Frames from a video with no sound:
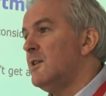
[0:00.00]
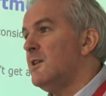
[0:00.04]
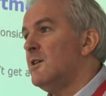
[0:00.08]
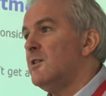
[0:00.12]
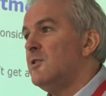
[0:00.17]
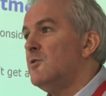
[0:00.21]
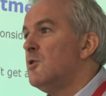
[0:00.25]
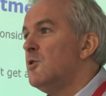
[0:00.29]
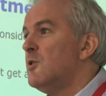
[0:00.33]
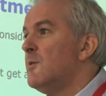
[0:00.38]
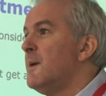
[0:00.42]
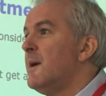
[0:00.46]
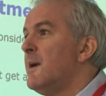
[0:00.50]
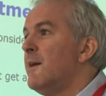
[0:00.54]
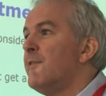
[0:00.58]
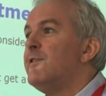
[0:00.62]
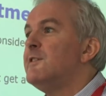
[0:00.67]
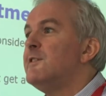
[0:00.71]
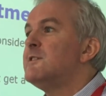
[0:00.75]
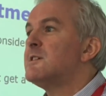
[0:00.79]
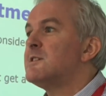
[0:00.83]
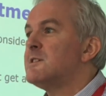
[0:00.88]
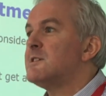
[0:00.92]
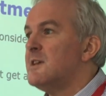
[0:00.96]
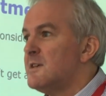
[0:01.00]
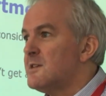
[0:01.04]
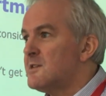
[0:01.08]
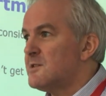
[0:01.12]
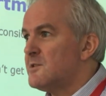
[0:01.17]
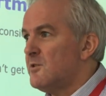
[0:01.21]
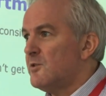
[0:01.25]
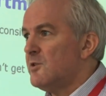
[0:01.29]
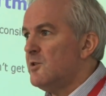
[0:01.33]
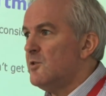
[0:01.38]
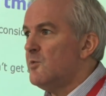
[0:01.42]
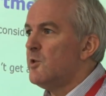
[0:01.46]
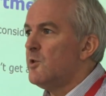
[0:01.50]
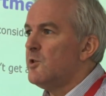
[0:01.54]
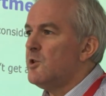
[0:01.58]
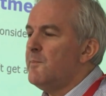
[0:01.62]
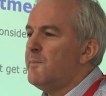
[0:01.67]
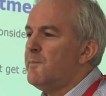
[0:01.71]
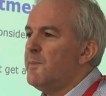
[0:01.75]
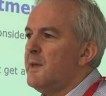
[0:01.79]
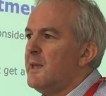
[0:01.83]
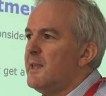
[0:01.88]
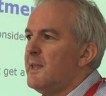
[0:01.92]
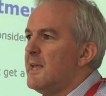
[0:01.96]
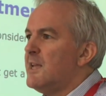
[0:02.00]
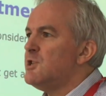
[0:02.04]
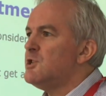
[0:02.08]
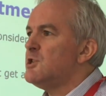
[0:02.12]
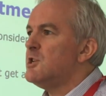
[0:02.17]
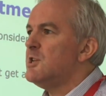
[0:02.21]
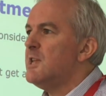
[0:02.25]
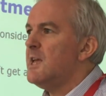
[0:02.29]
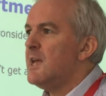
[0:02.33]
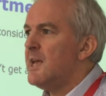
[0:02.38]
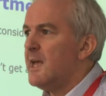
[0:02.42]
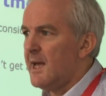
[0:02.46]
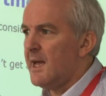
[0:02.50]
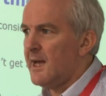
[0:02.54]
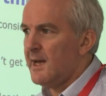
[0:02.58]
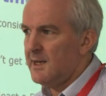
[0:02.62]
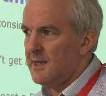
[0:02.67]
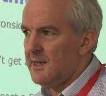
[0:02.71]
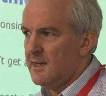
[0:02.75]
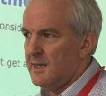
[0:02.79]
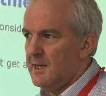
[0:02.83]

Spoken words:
you want to be a physicist, or you want to be an engineer.